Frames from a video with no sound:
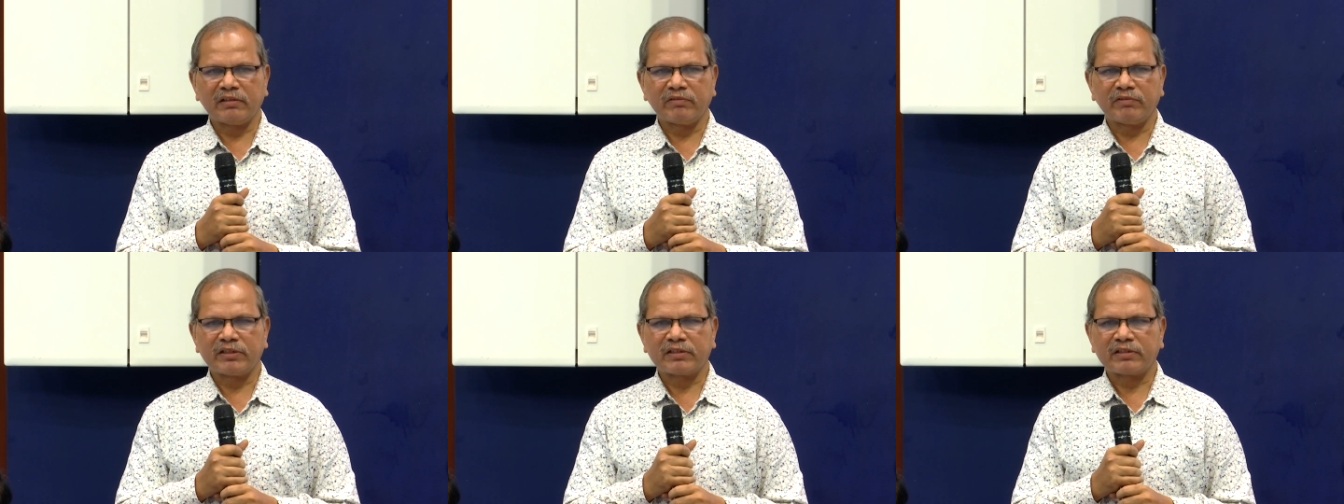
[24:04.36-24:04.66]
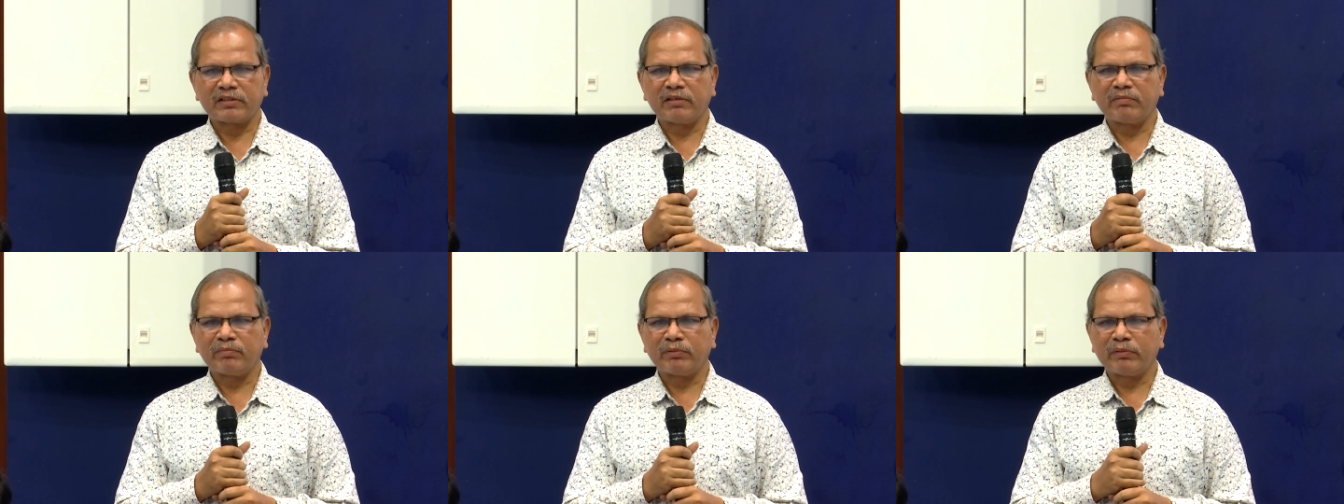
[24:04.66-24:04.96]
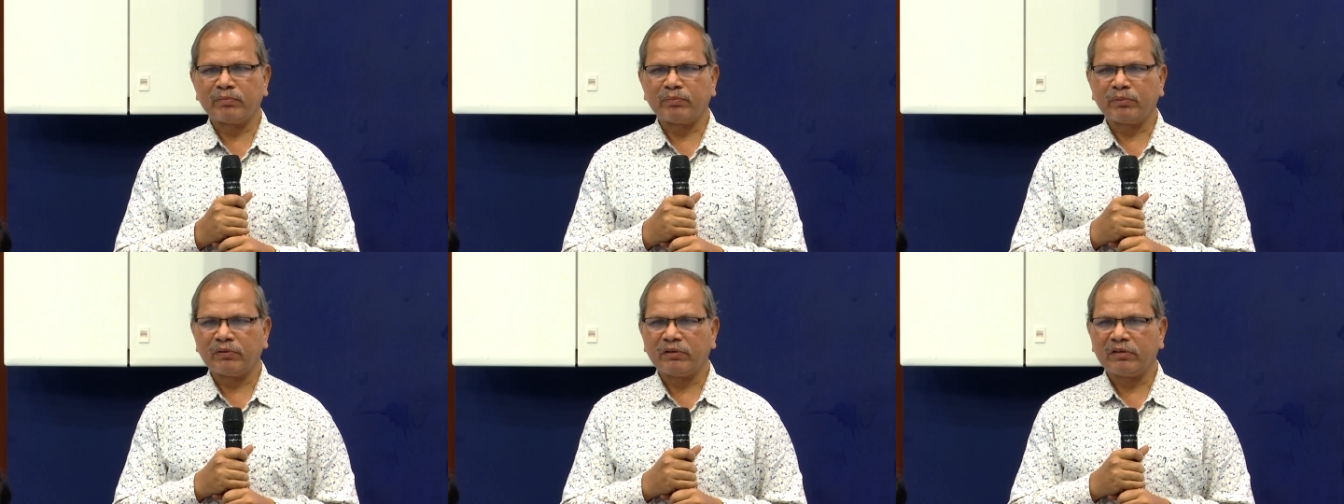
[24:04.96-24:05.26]
the Western
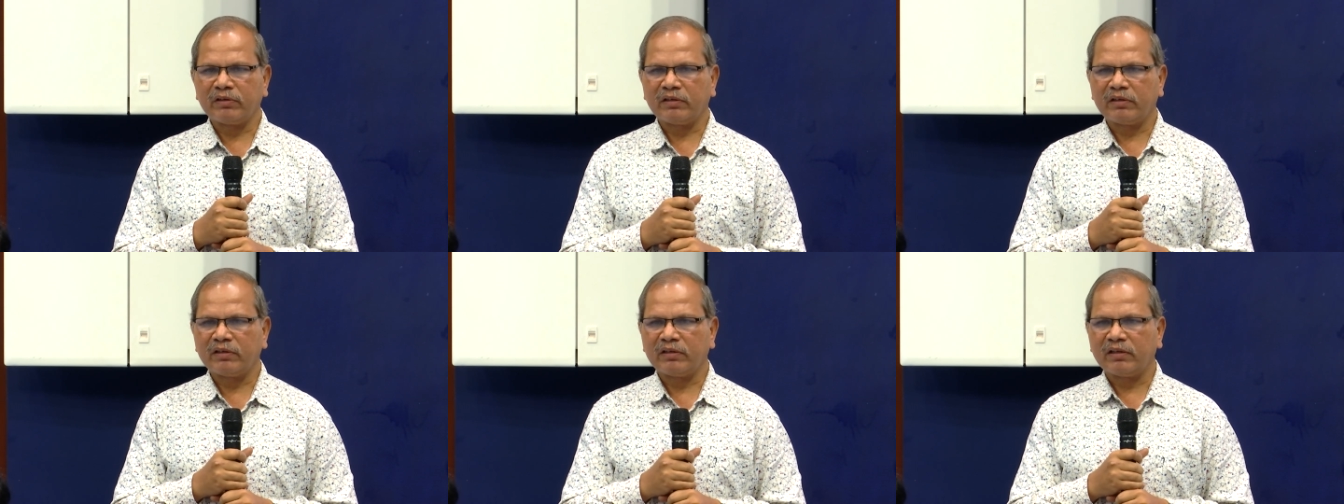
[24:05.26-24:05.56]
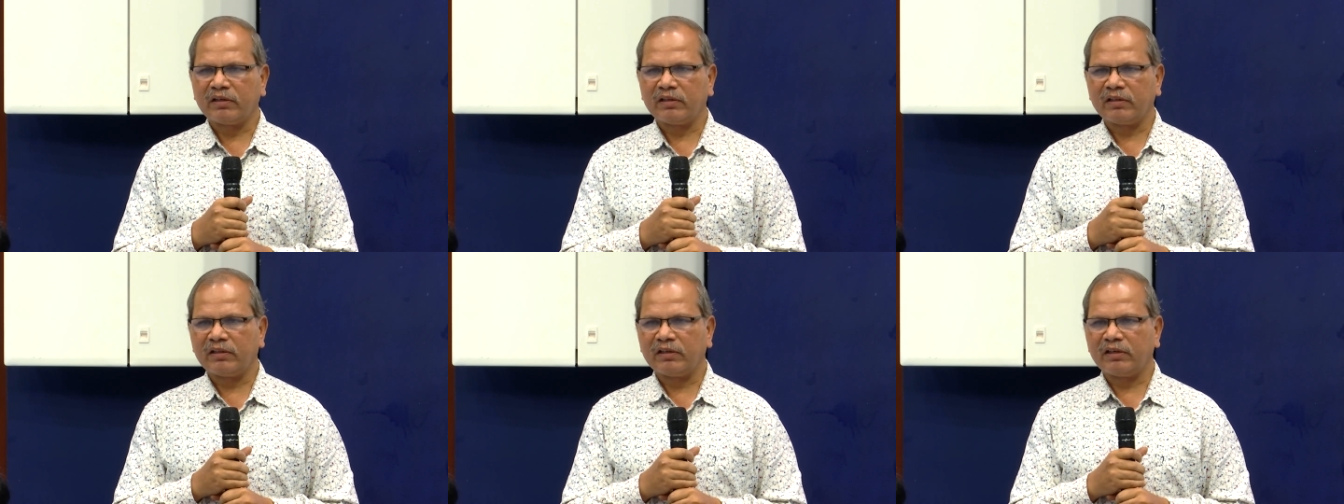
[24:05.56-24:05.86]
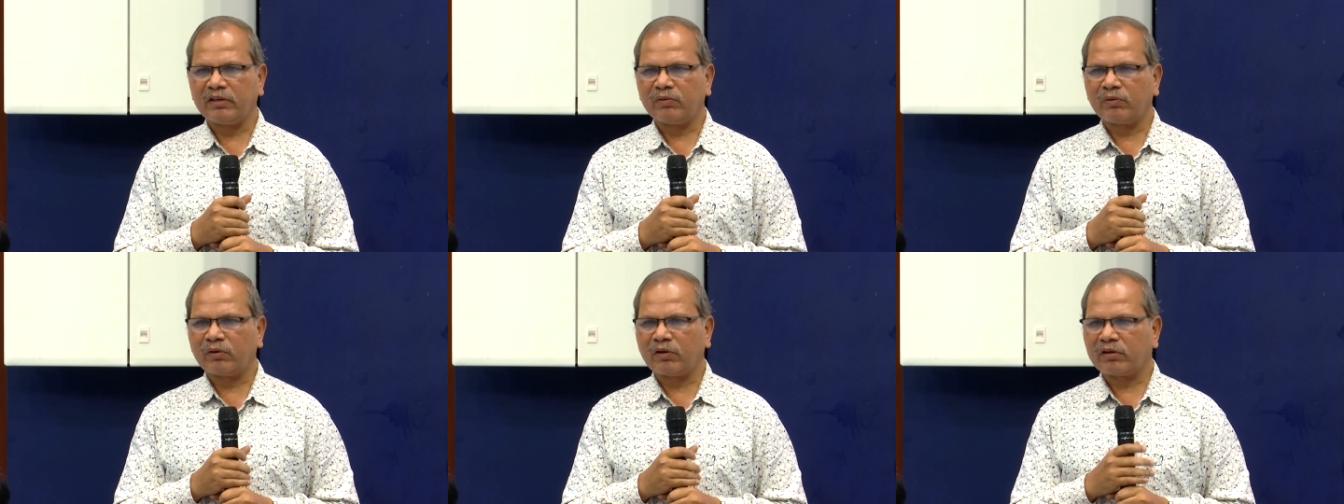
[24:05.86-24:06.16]
people,
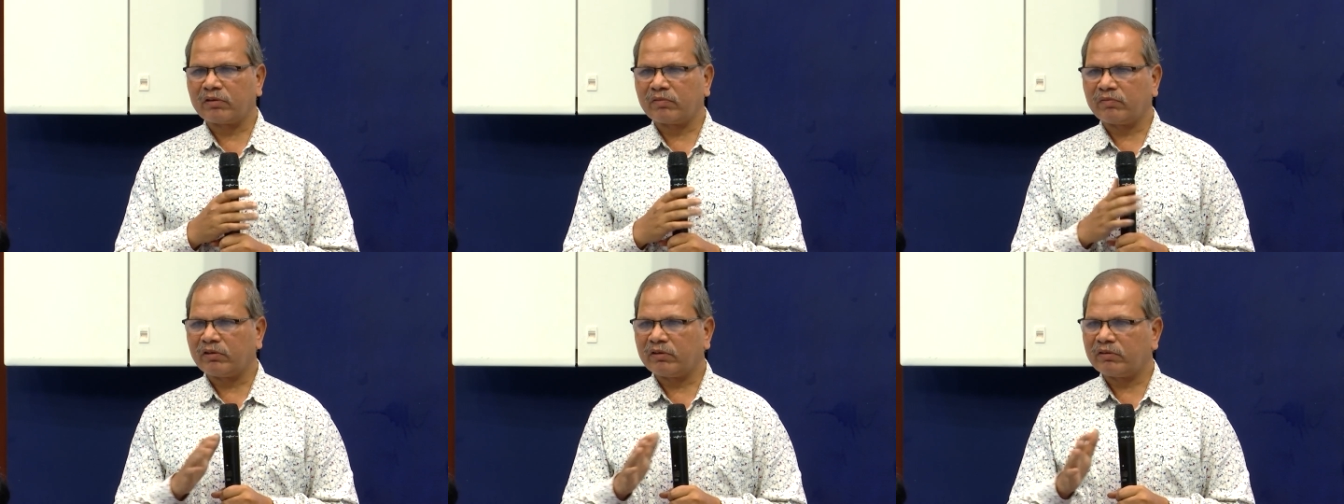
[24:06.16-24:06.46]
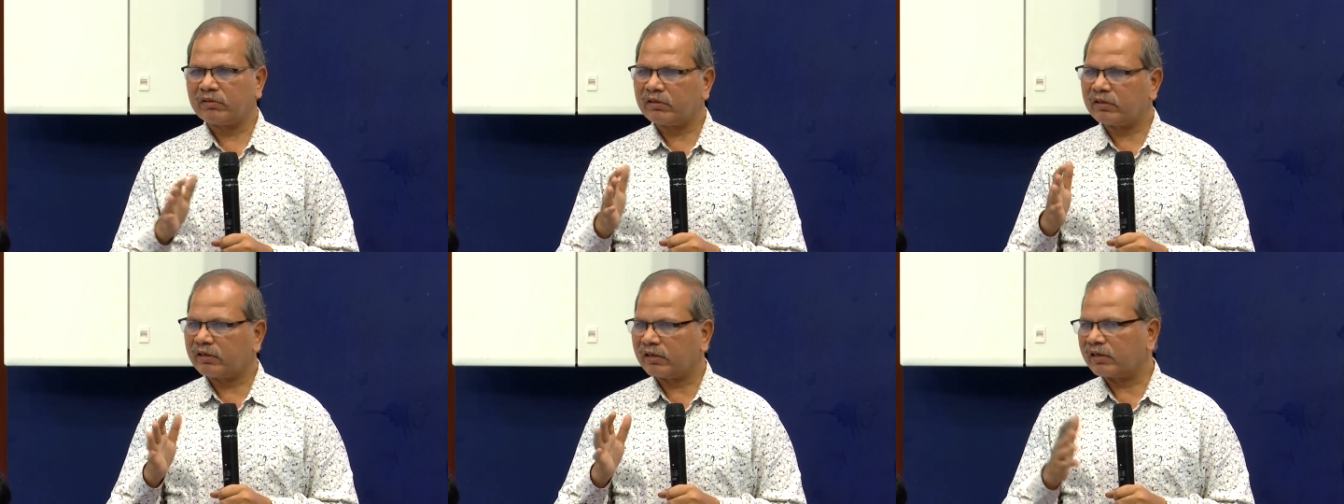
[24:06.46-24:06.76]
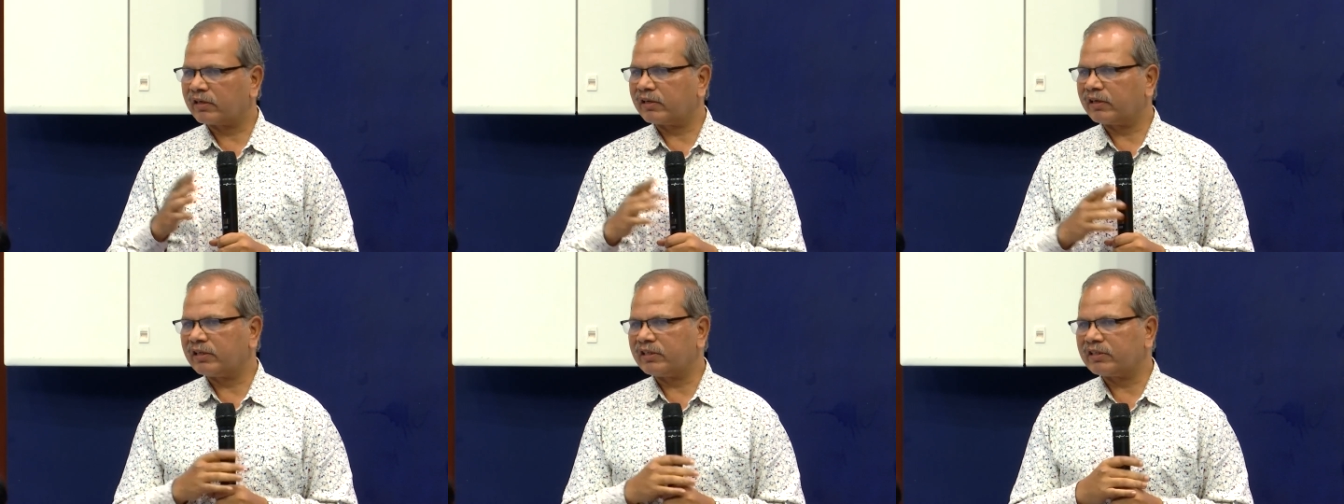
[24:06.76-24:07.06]
they do not want to
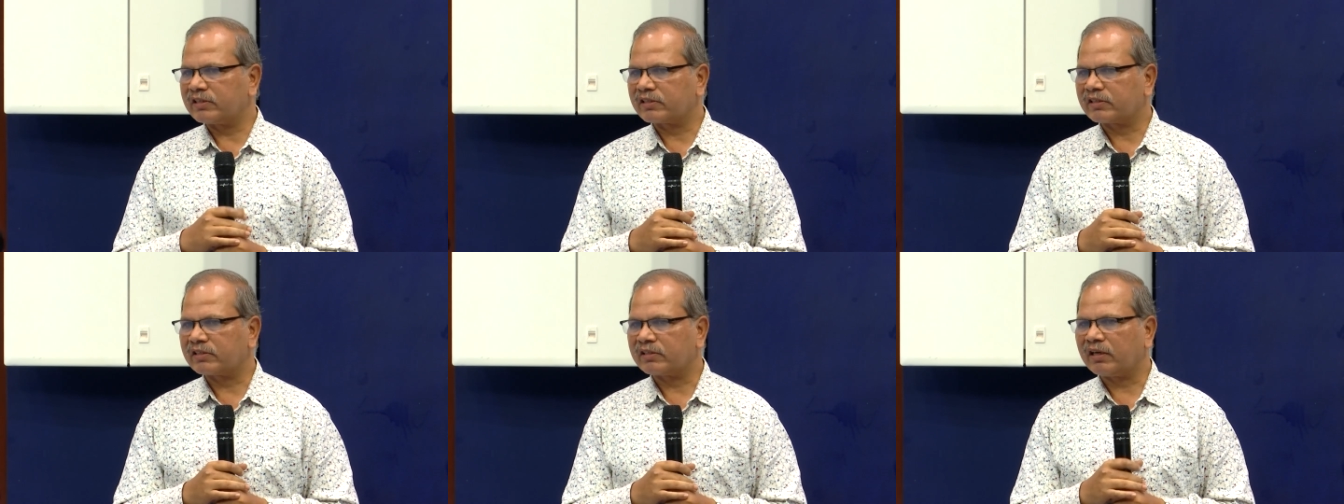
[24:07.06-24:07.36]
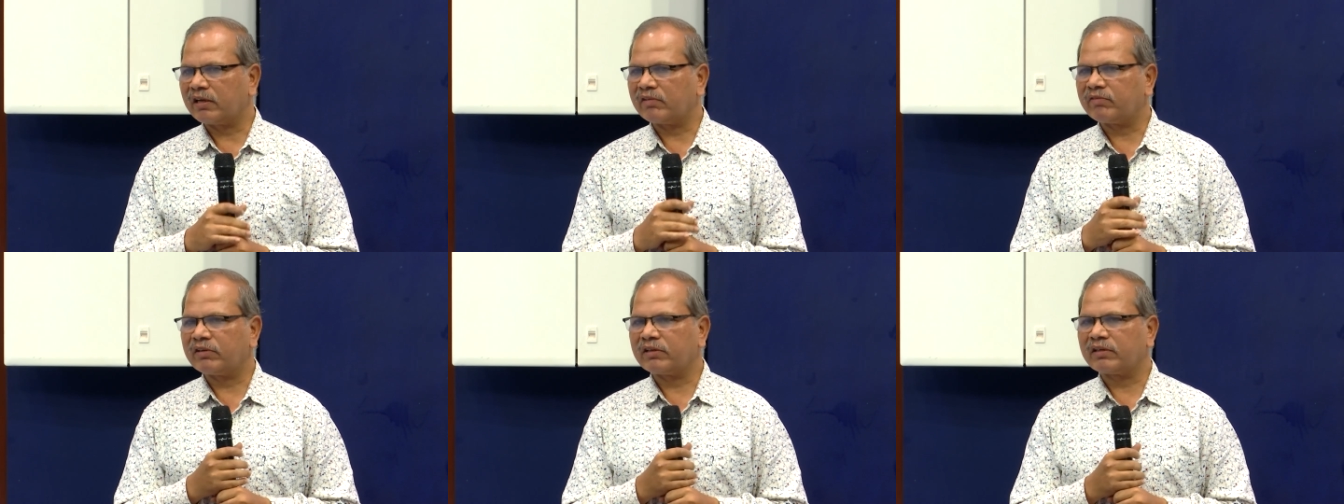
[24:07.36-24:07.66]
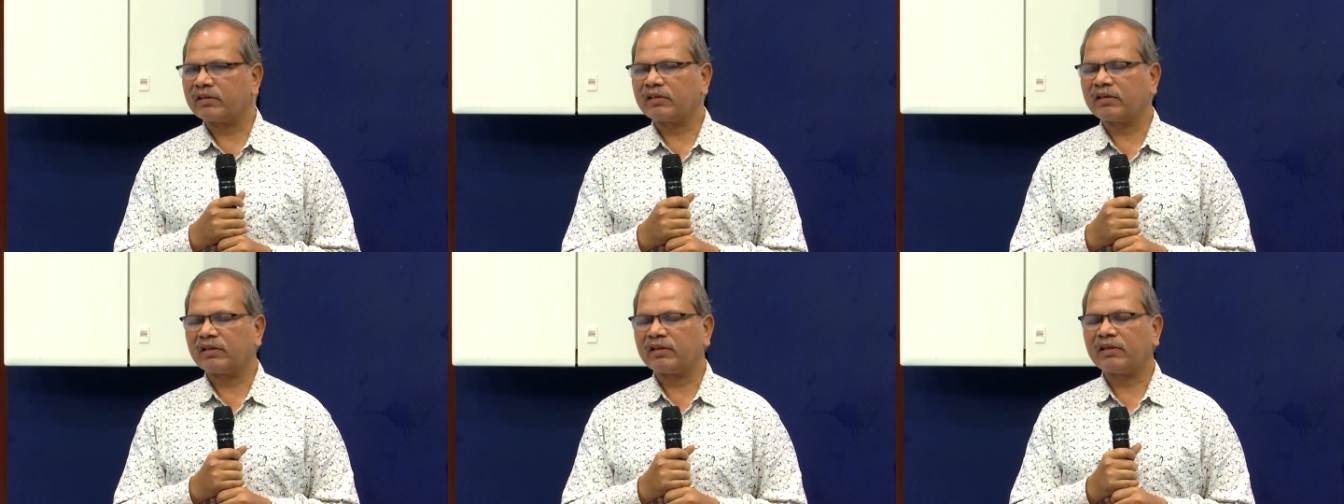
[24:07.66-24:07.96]
recognize
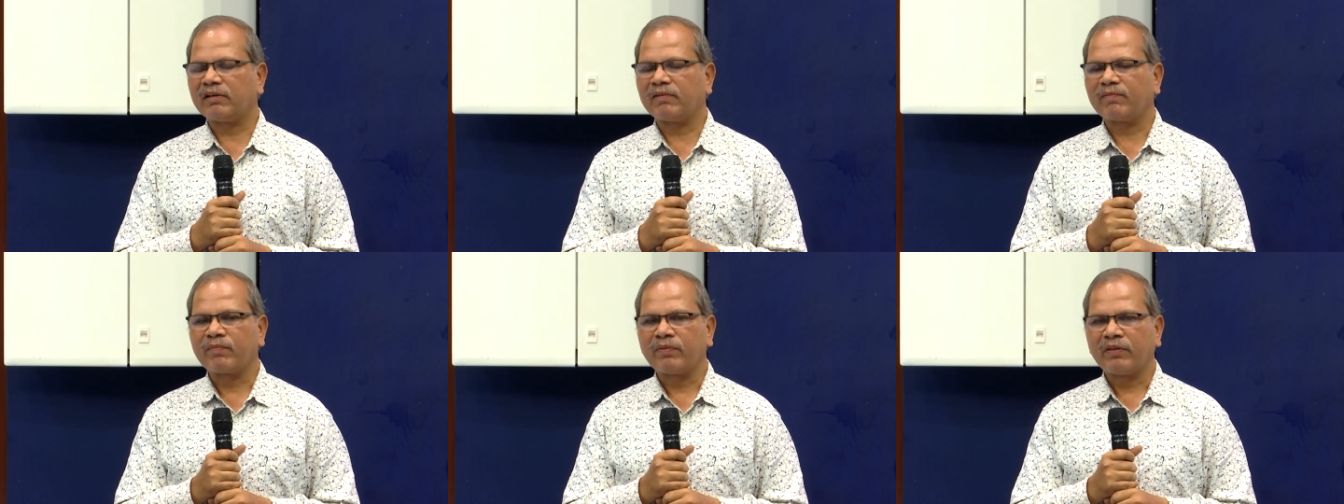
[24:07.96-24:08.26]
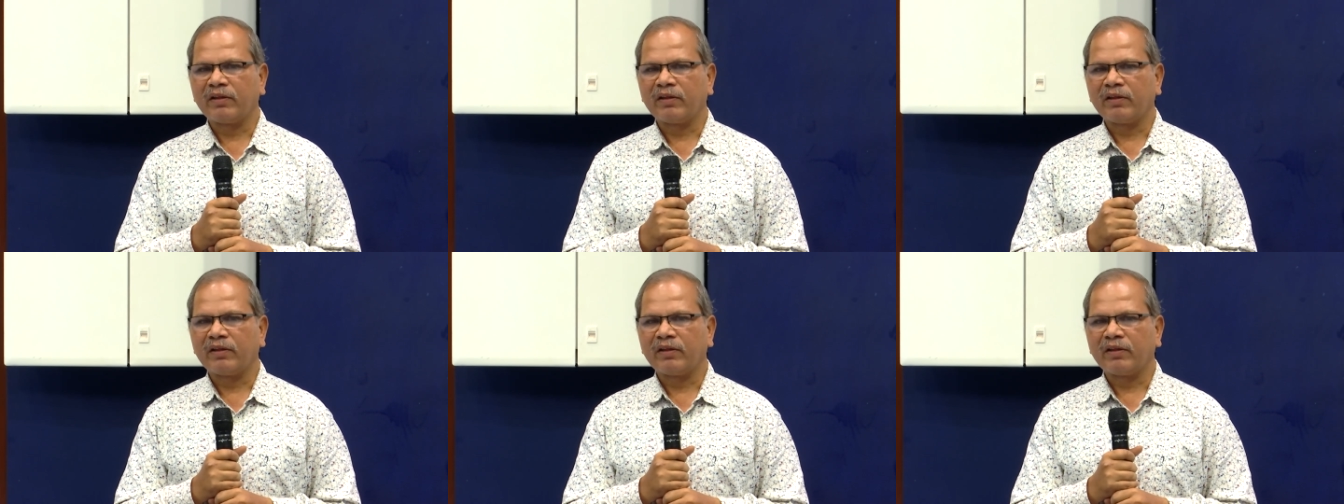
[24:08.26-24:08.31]
our